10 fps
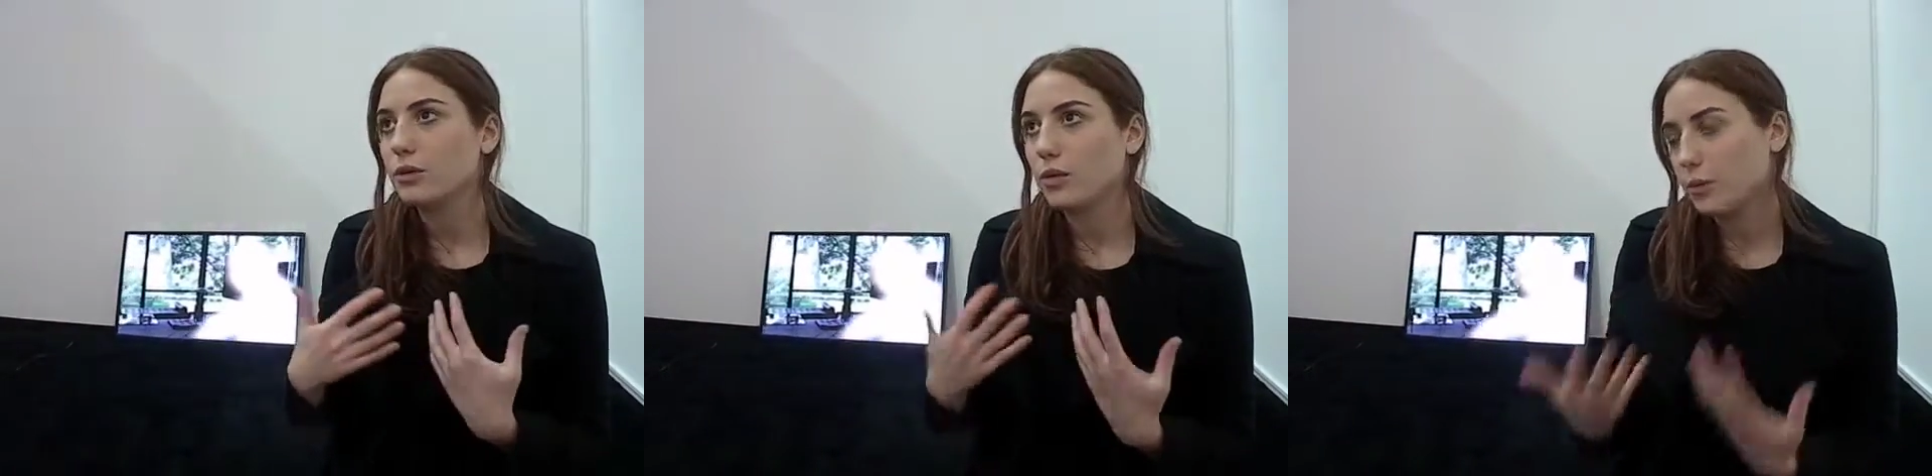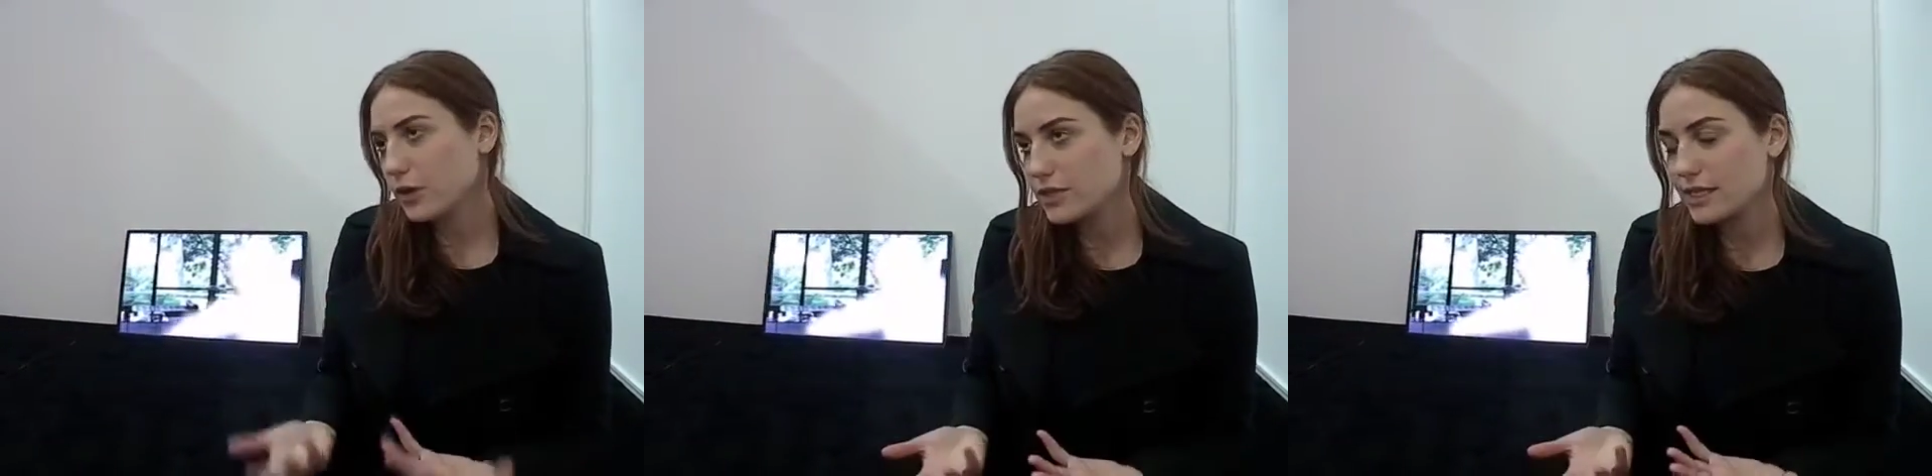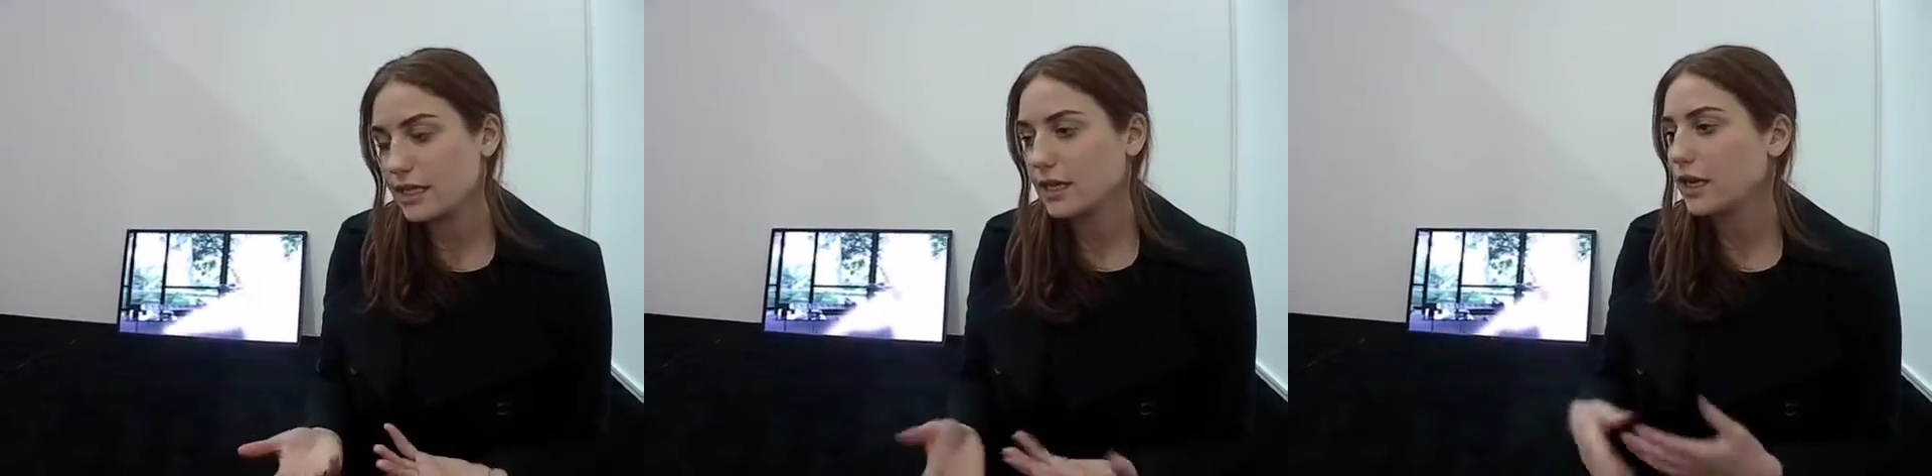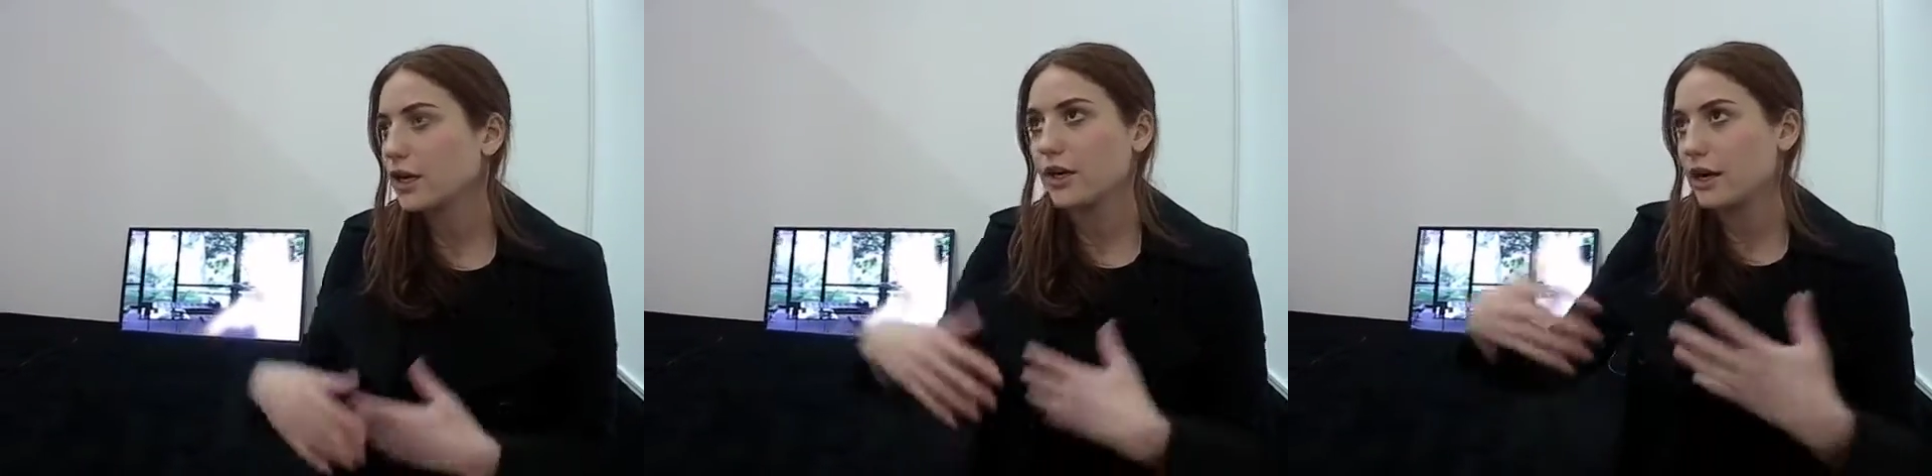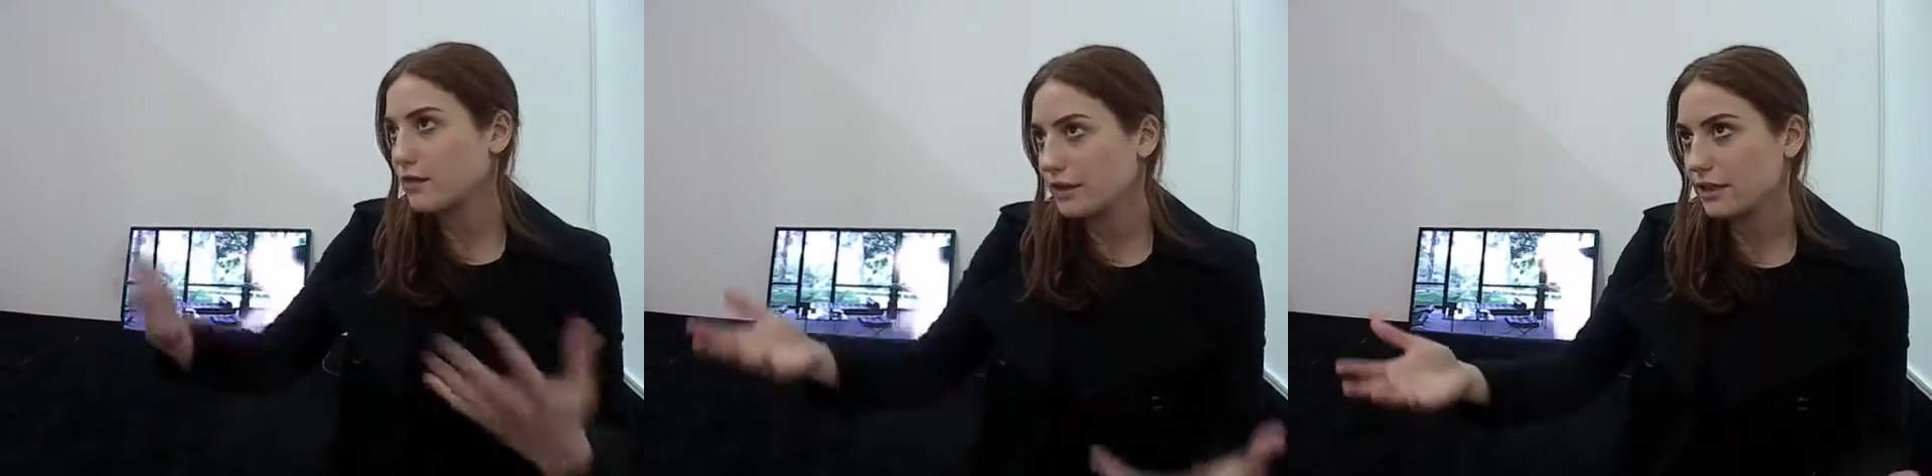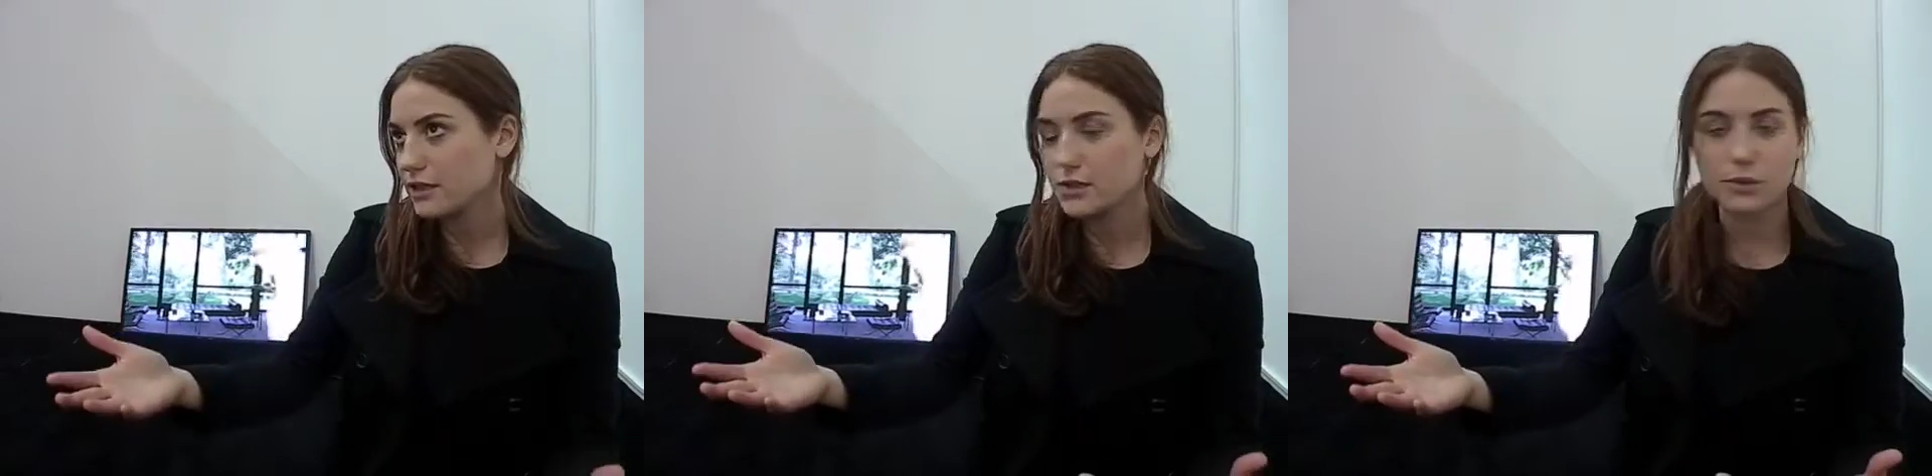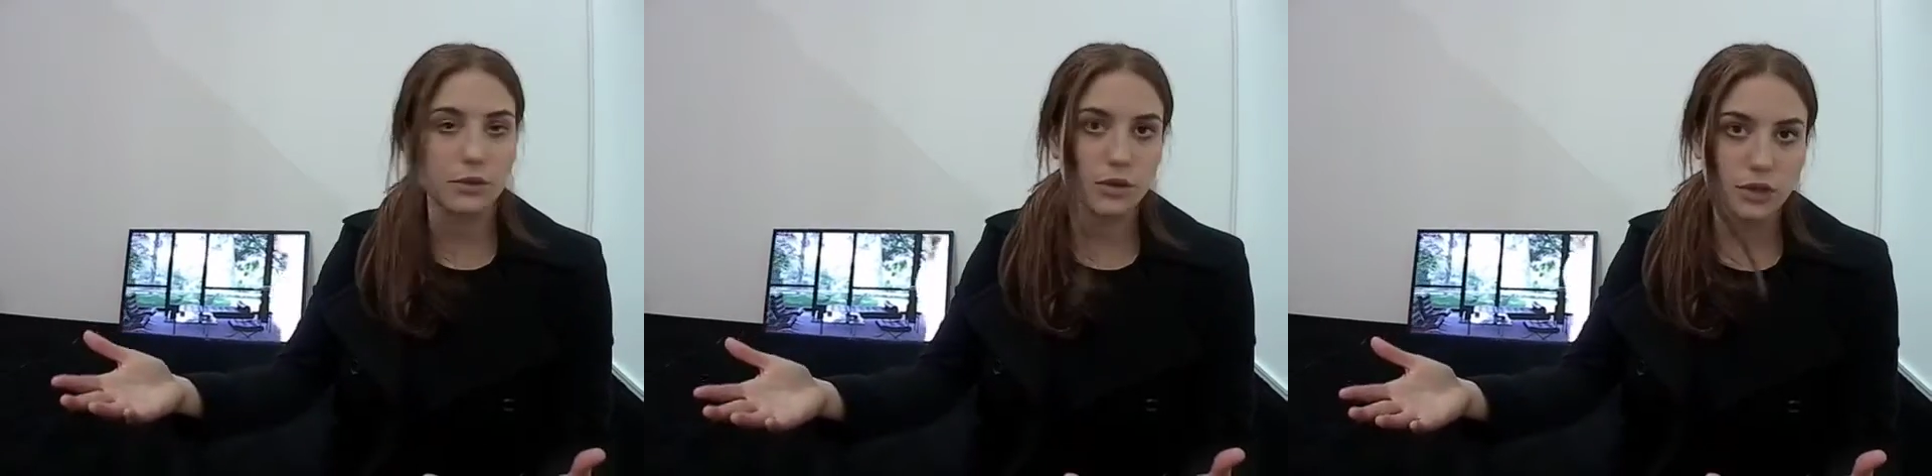when we're sitting here and everything's
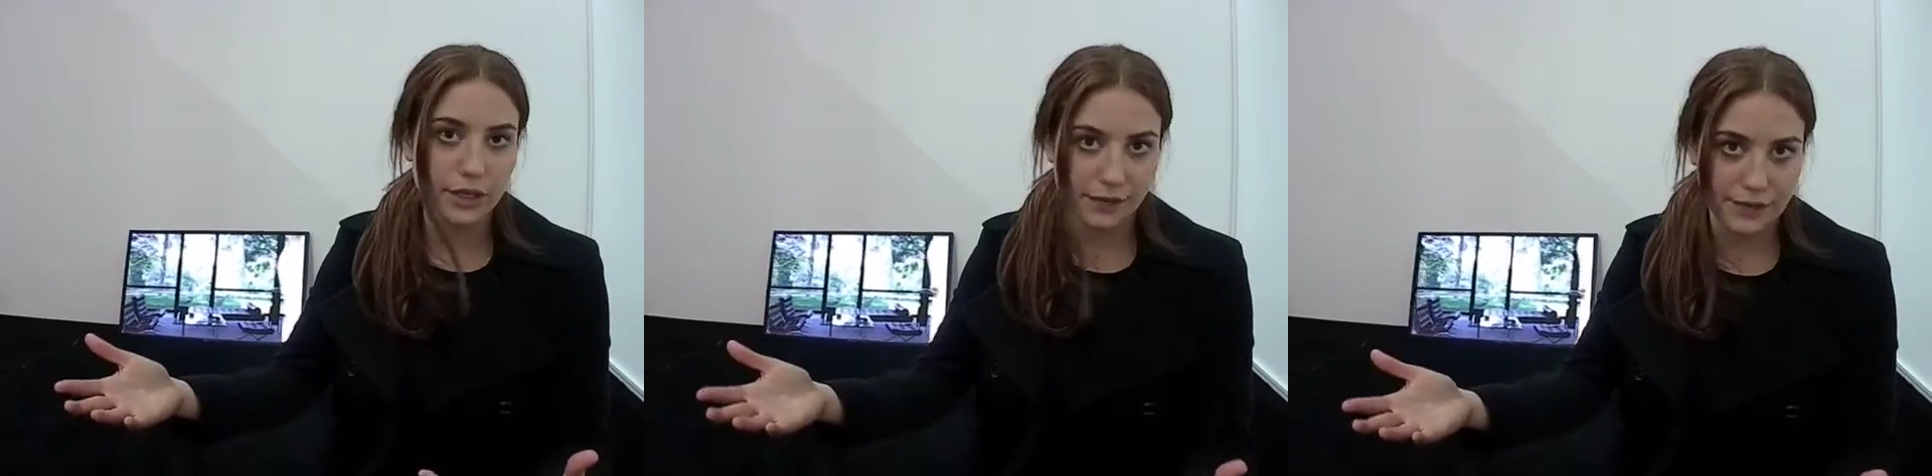cool and